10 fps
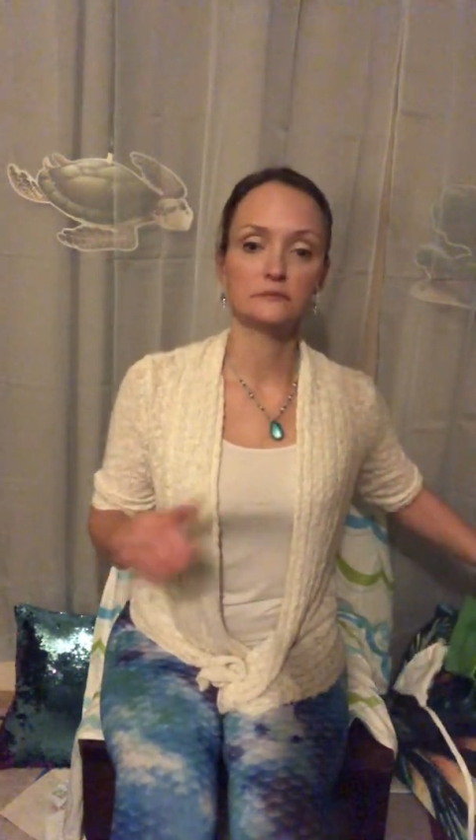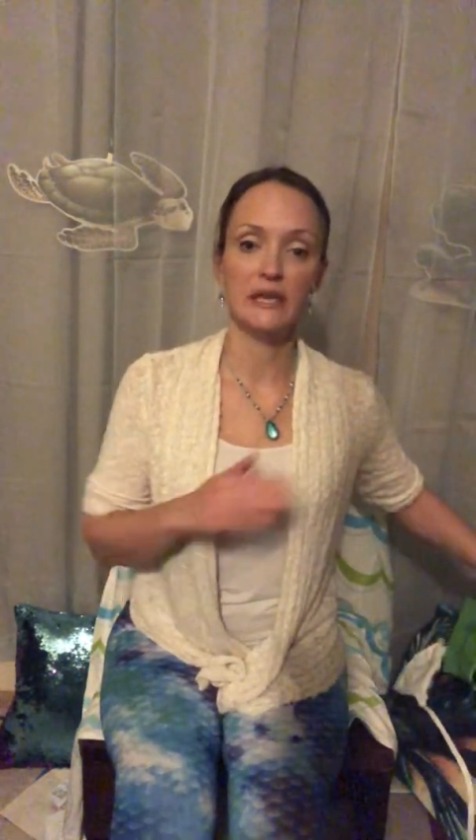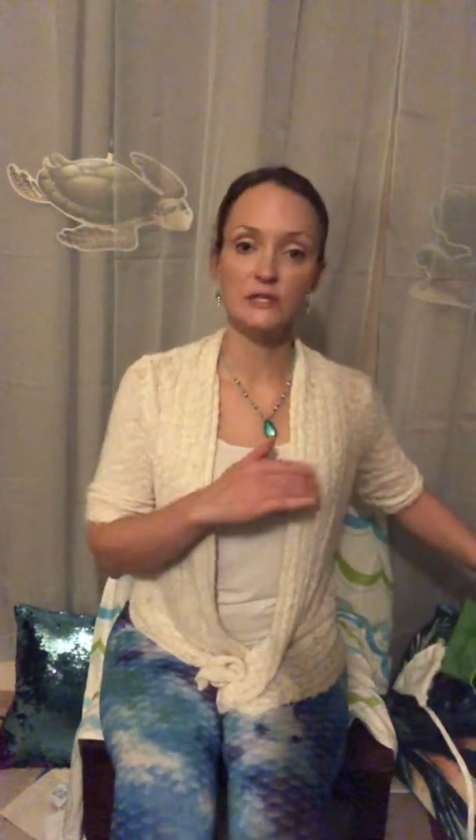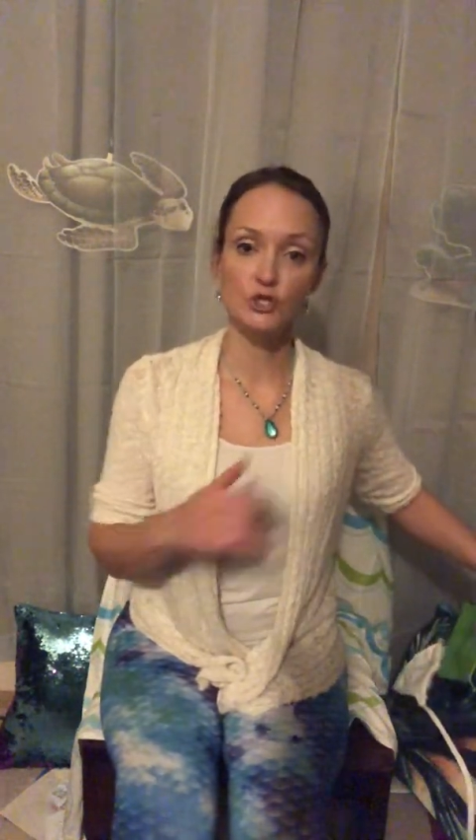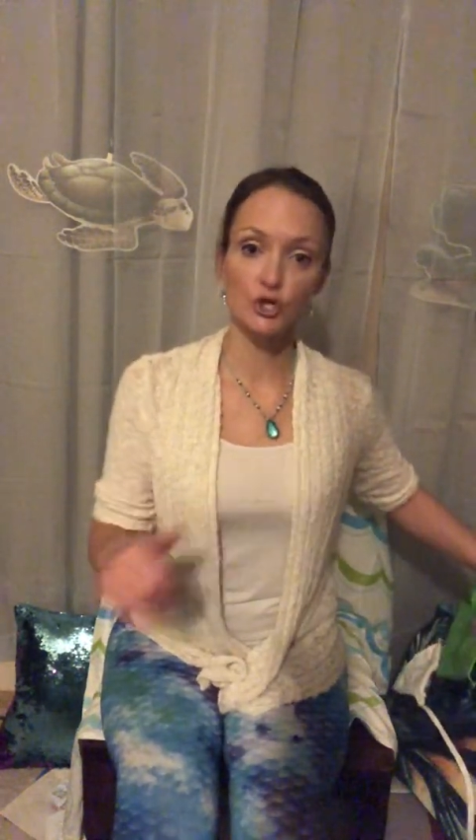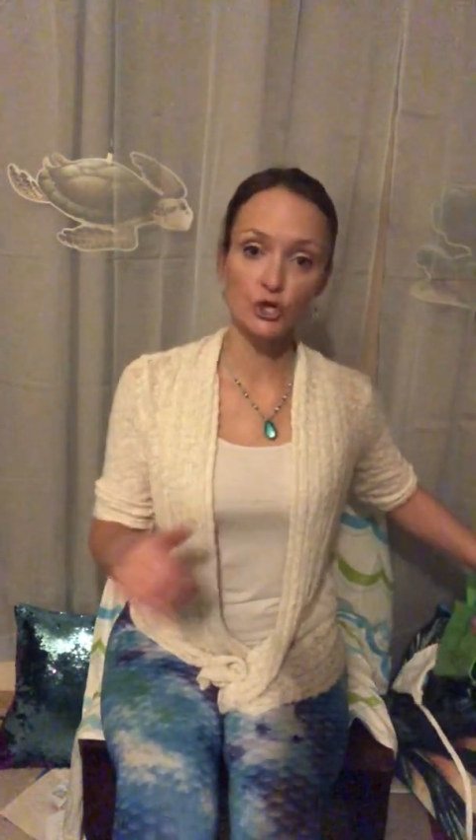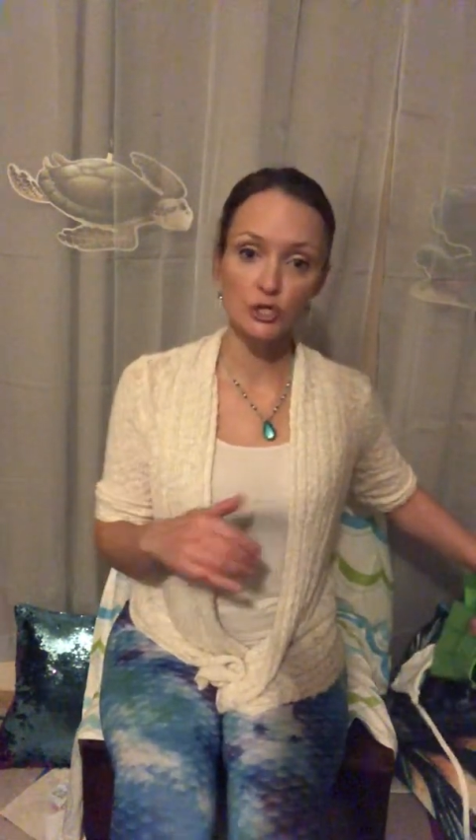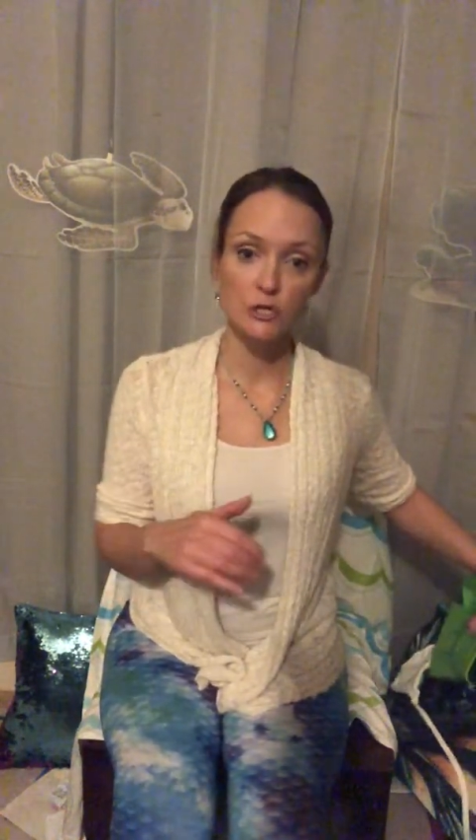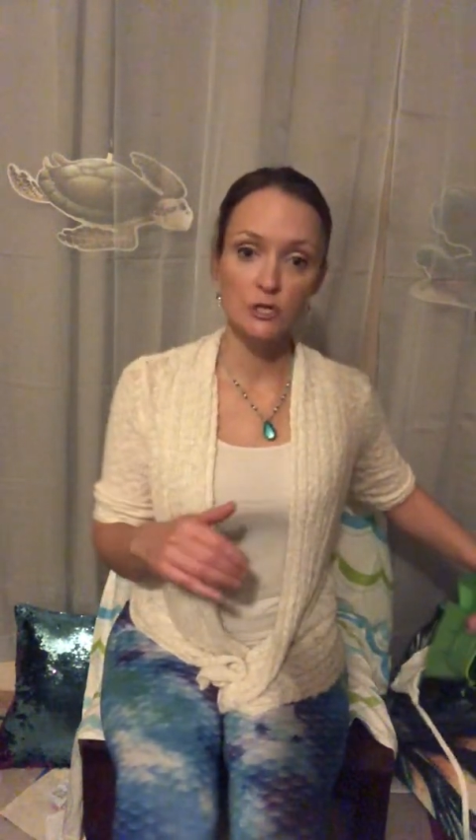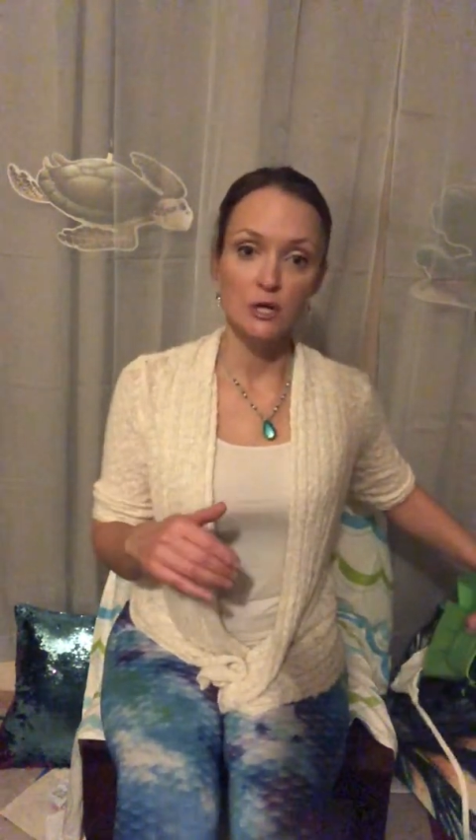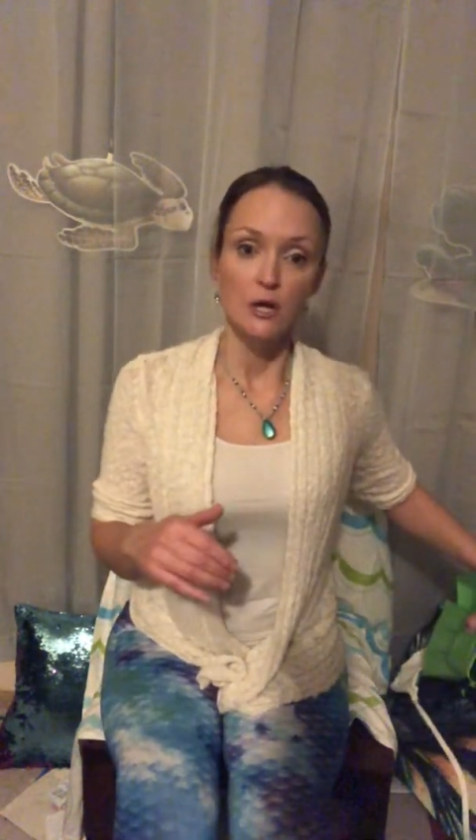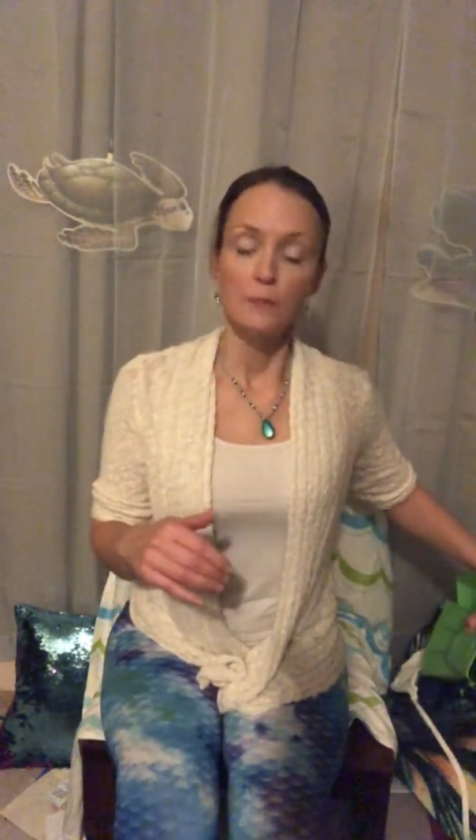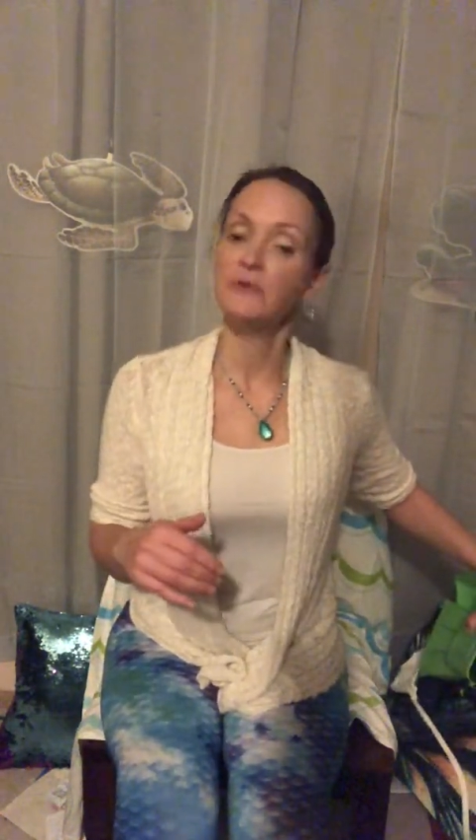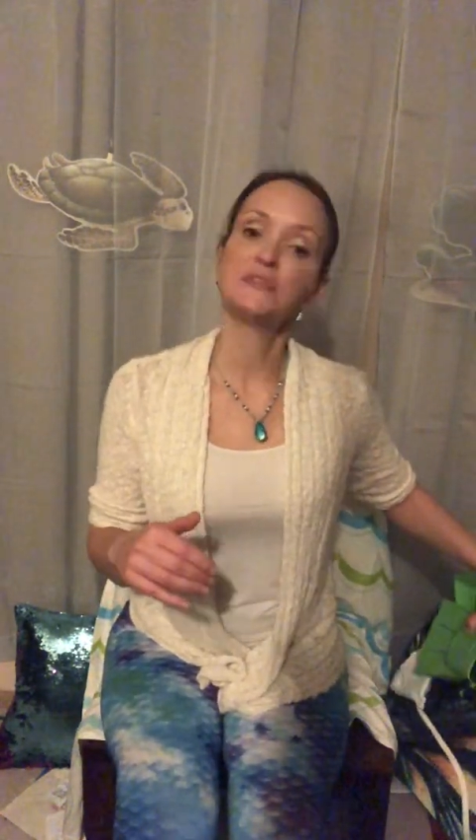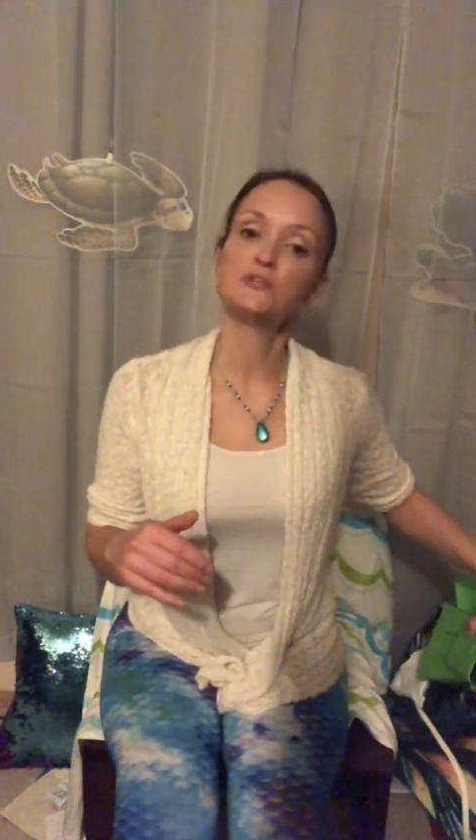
insert, but